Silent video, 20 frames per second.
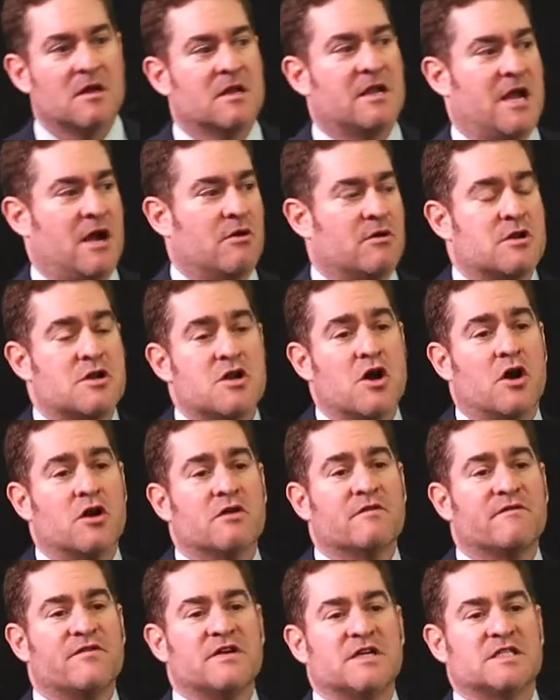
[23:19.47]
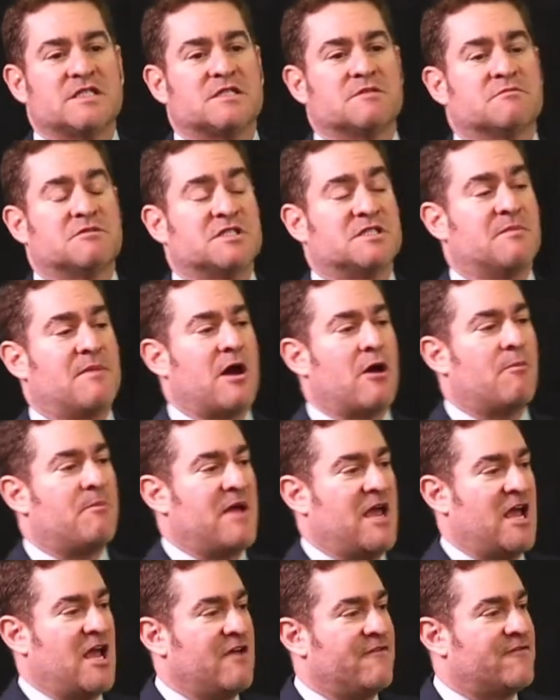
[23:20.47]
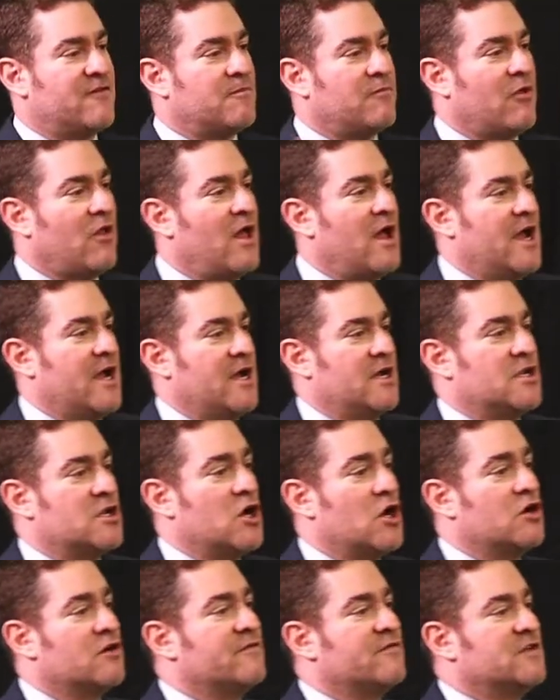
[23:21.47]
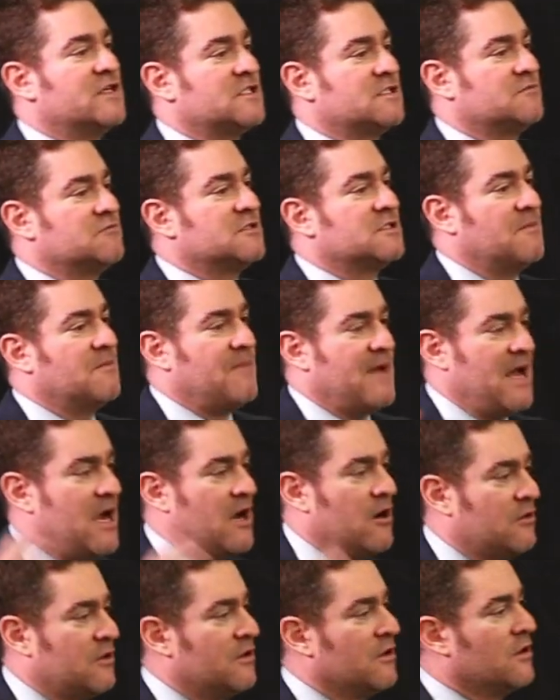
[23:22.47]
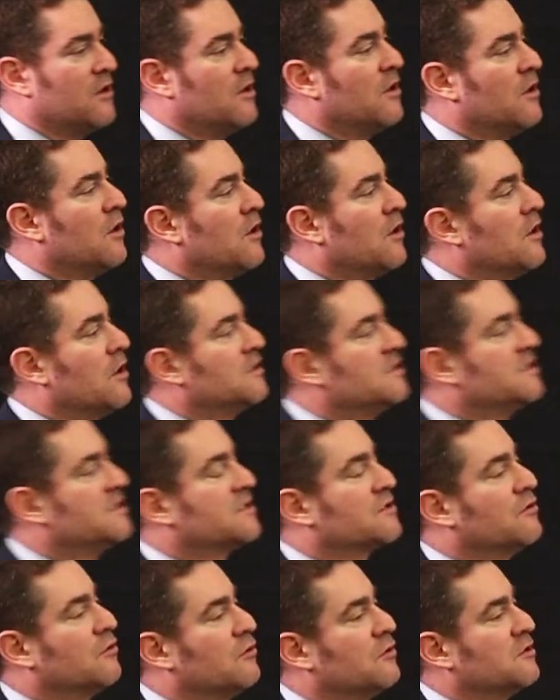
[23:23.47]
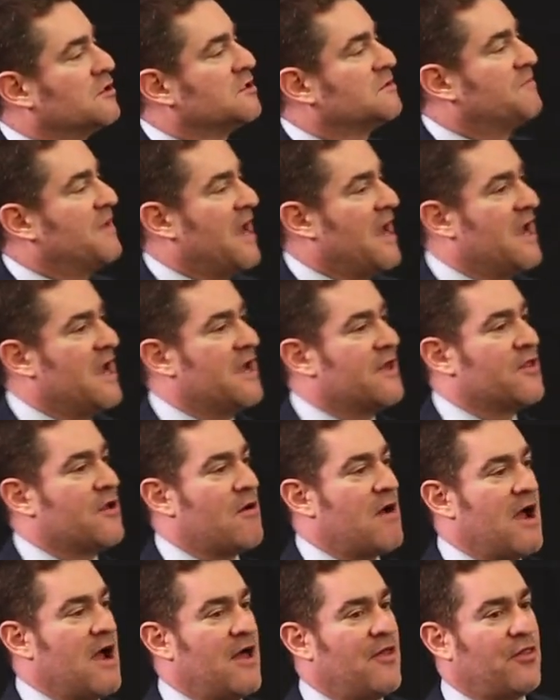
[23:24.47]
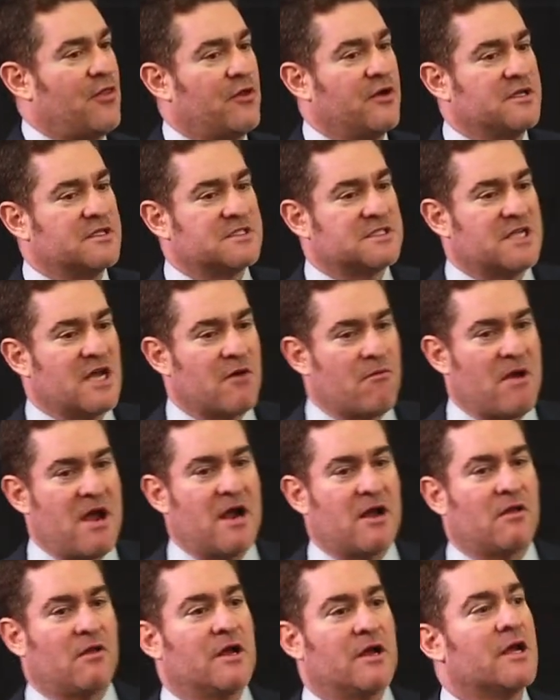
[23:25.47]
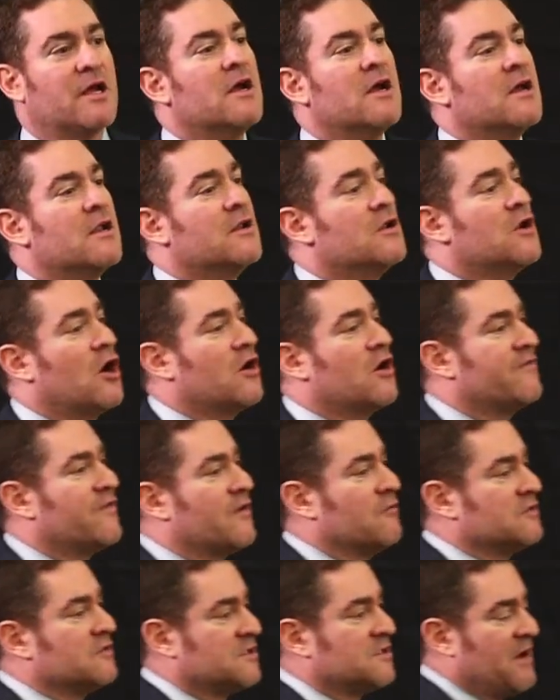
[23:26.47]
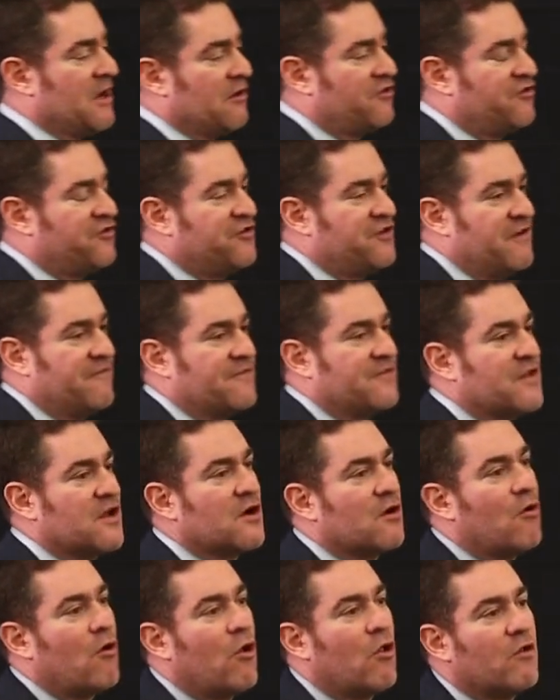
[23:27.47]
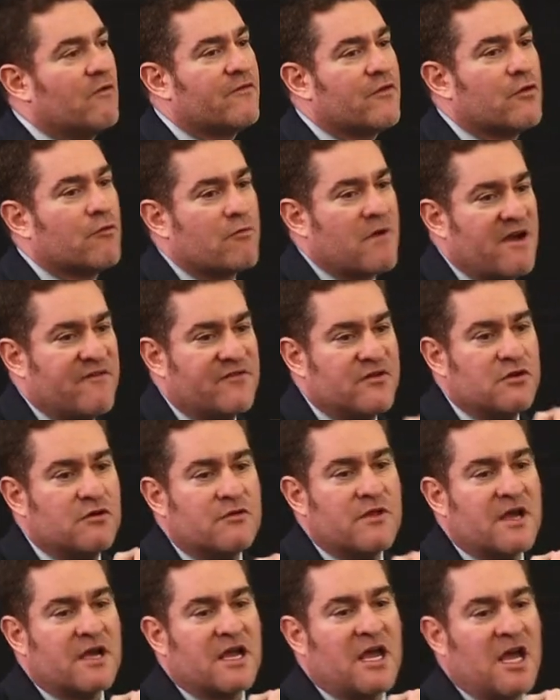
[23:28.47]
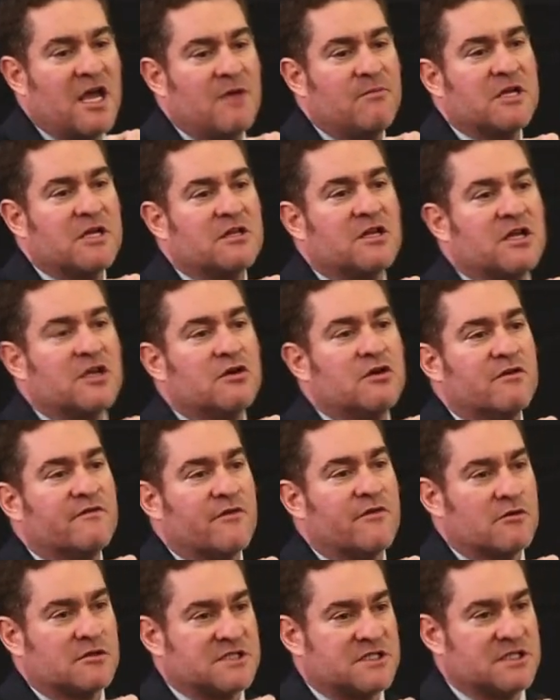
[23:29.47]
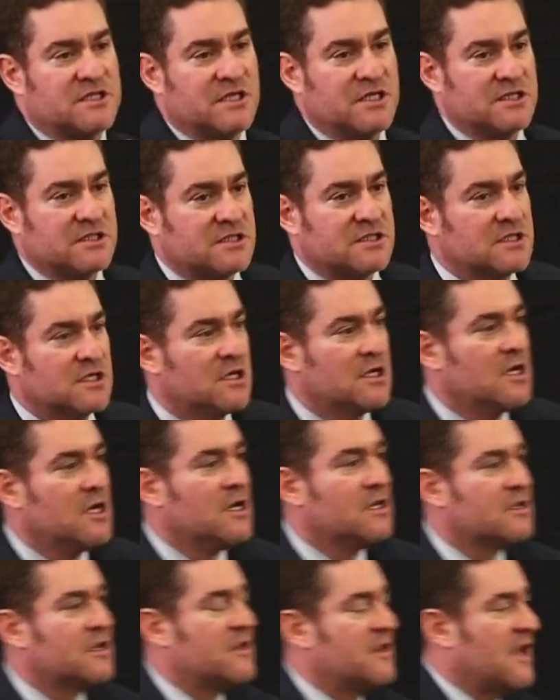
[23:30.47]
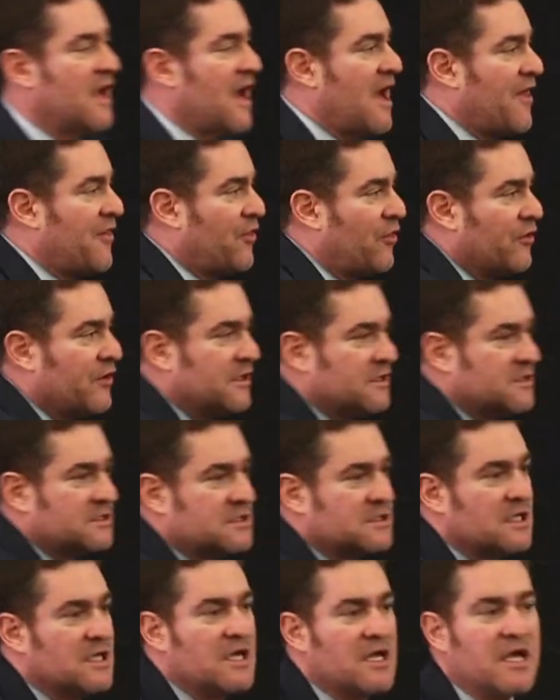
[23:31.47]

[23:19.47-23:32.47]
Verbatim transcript: Now, none of this was about pay for play. None of this was about schools paying their athletes directly. None of it was about shifting all of the revenue that came into universities to the athletes.